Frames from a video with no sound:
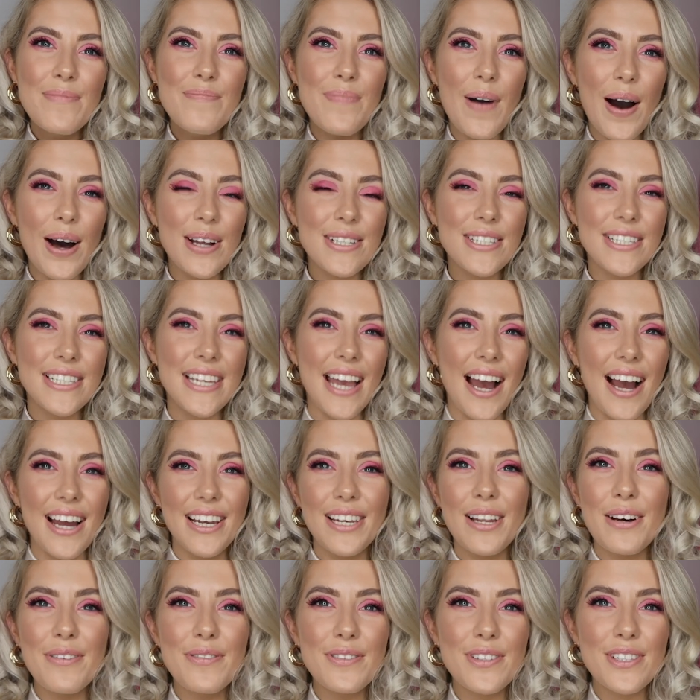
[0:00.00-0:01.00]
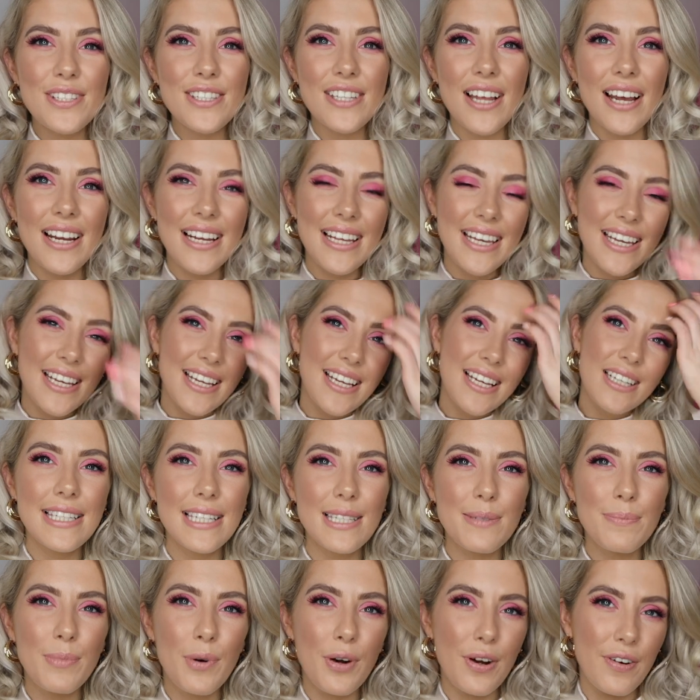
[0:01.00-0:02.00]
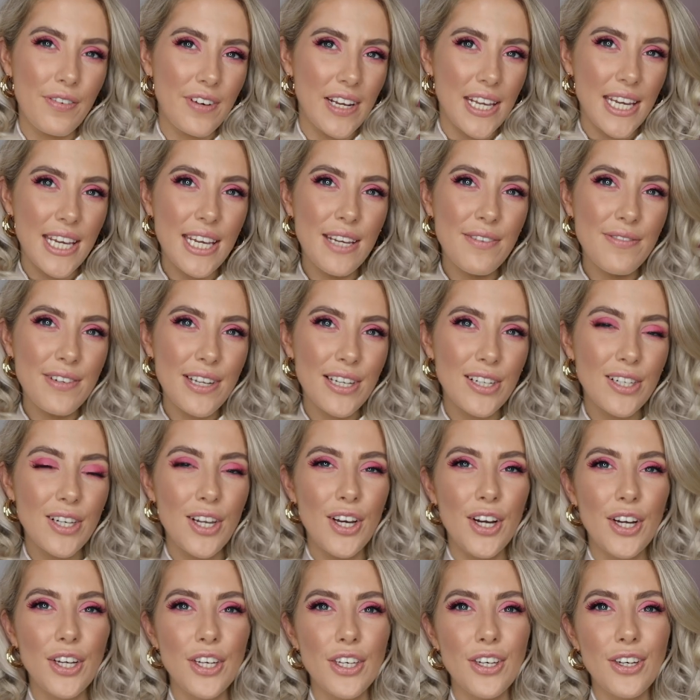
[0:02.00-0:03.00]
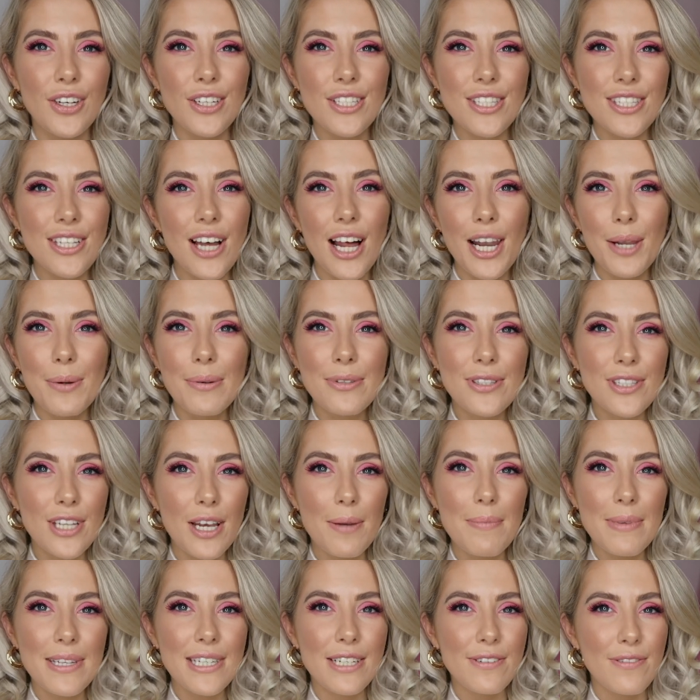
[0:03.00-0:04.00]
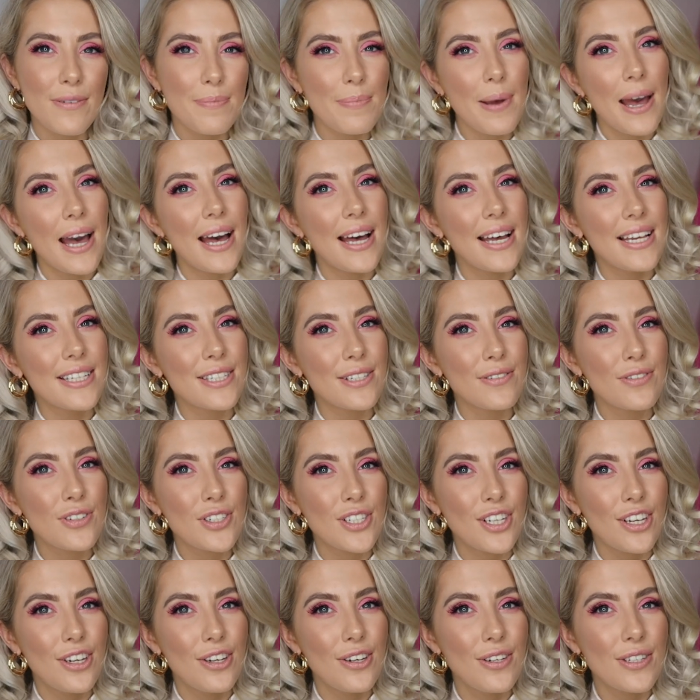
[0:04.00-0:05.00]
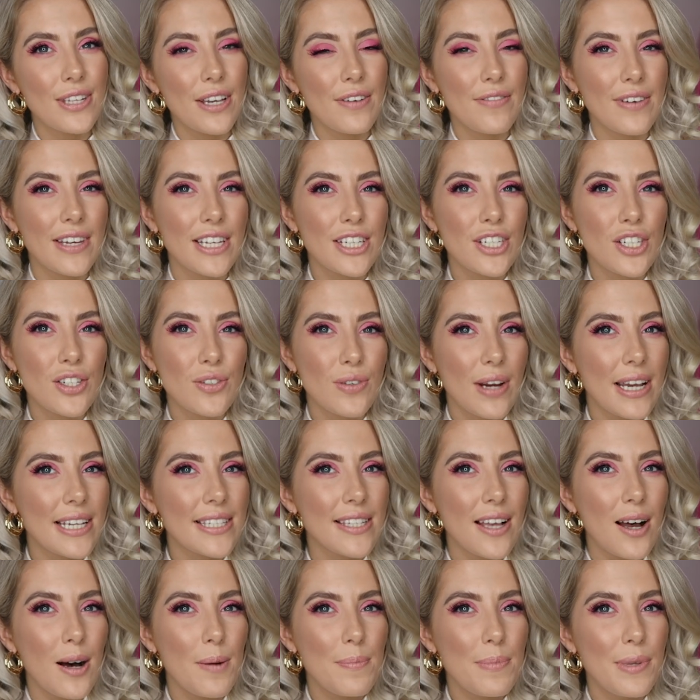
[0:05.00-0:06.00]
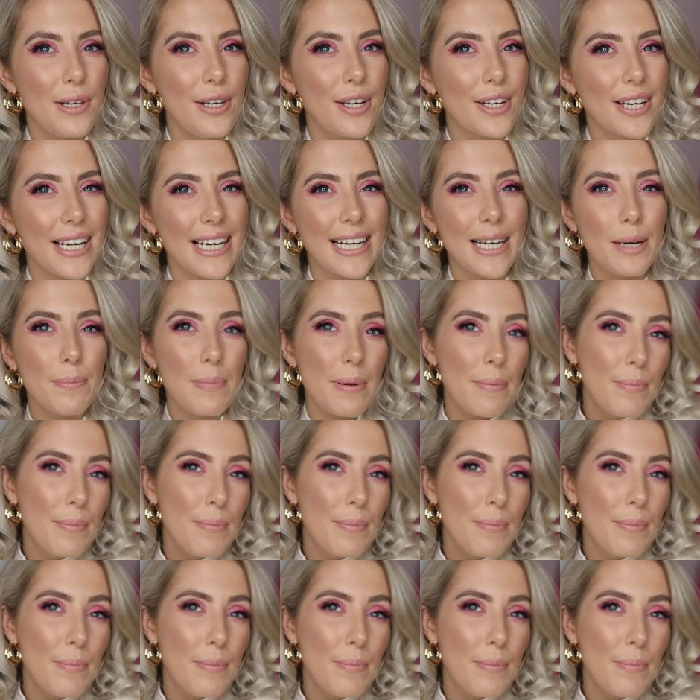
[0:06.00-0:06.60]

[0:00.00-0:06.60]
But yeah, I loved styling this more of an evening look. You could style it with so many different pairs of shoes, I think, to dress up the look a little